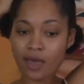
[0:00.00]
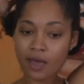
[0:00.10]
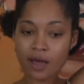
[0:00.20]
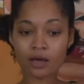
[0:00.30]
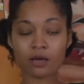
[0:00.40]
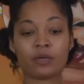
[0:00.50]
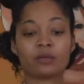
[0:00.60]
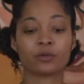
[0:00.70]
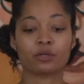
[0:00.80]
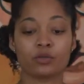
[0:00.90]
And
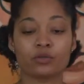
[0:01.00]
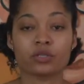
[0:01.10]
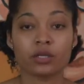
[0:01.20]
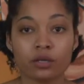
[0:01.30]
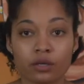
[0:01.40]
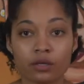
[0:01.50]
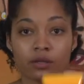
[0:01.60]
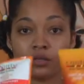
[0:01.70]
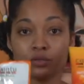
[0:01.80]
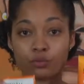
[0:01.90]
I'm gonna be using
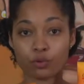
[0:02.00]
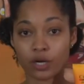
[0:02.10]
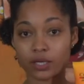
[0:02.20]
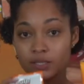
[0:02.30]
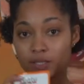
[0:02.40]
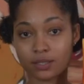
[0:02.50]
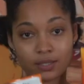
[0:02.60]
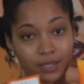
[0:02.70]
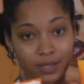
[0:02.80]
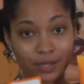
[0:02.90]
these two products
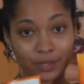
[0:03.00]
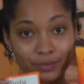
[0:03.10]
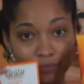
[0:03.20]
in there.